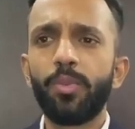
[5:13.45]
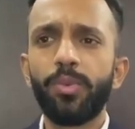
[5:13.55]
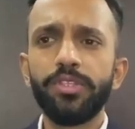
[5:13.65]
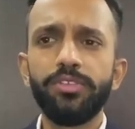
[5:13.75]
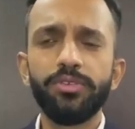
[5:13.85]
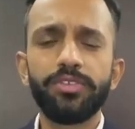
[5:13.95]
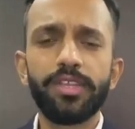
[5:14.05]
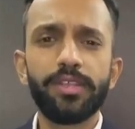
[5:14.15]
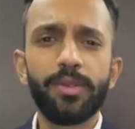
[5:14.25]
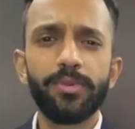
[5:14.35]
Once you
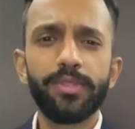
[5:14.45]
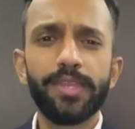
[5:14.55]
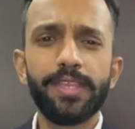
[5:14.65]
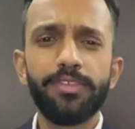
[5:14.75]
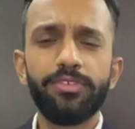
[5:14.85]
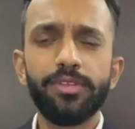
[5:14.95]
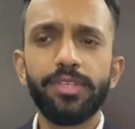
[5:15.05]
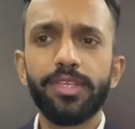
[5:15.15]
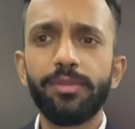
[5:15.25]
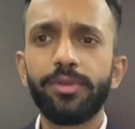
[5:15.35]
send out the initial
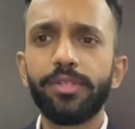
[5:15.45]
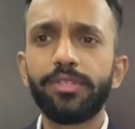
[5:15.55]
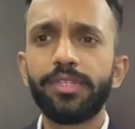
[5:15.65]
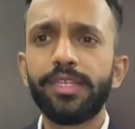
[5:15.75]
email,